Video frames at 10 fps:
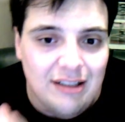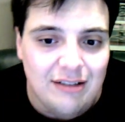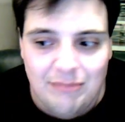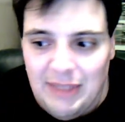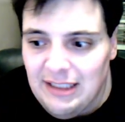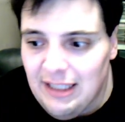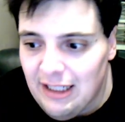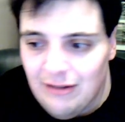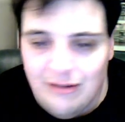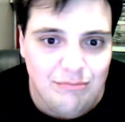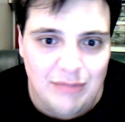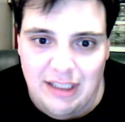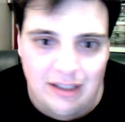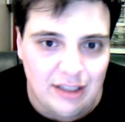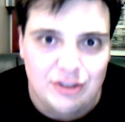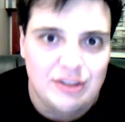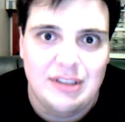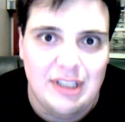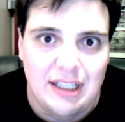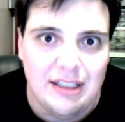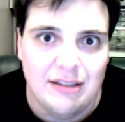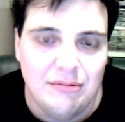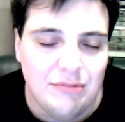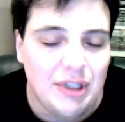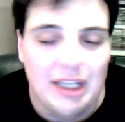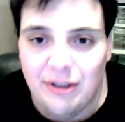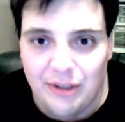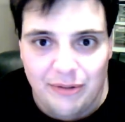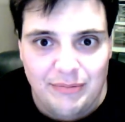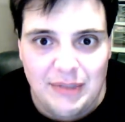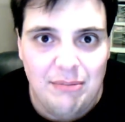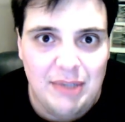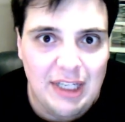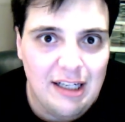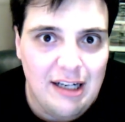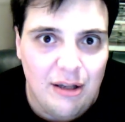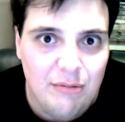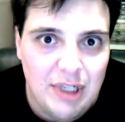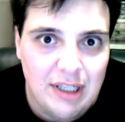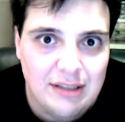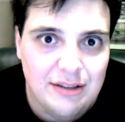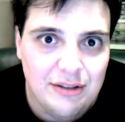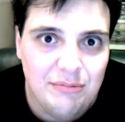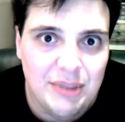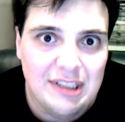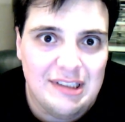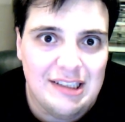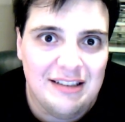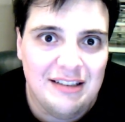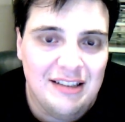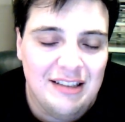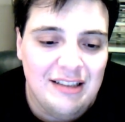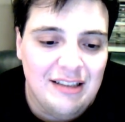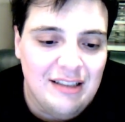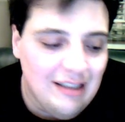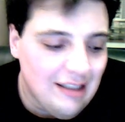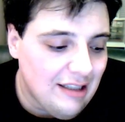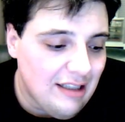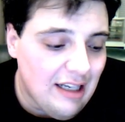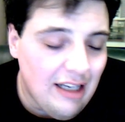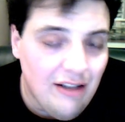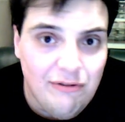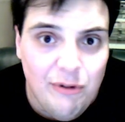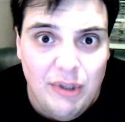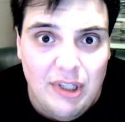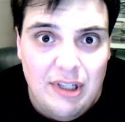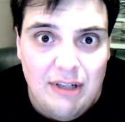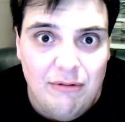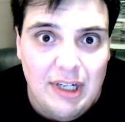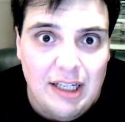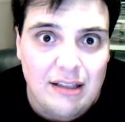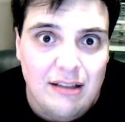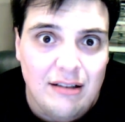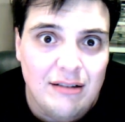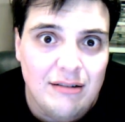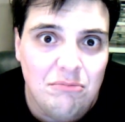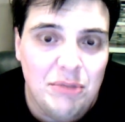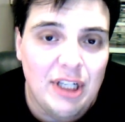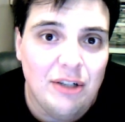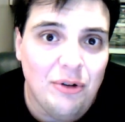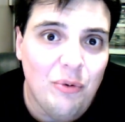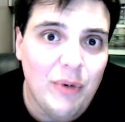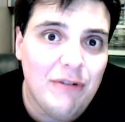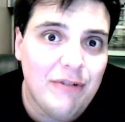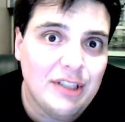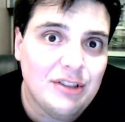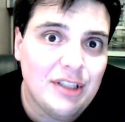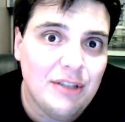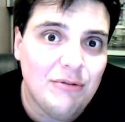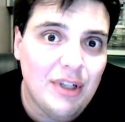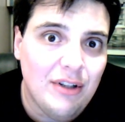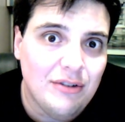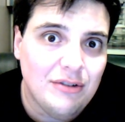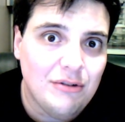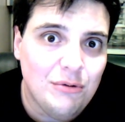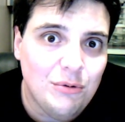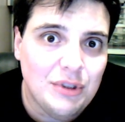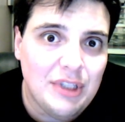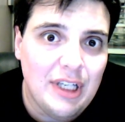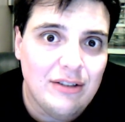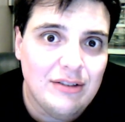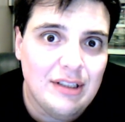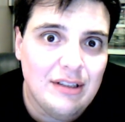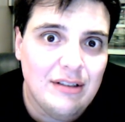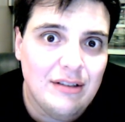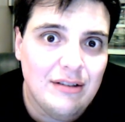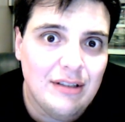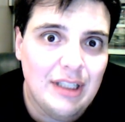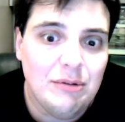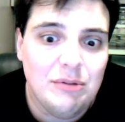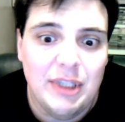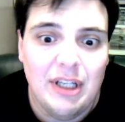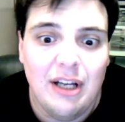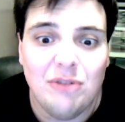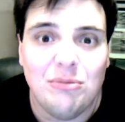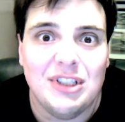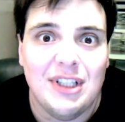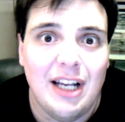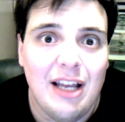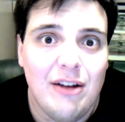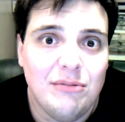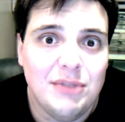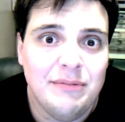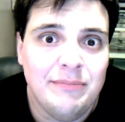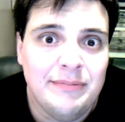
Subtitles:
my lunches that I can do. I don't know. I'm thinking out of the box here, but I look forward to the day when I can be under the weight range to get one of those cool scales that keeps me 100% accountable.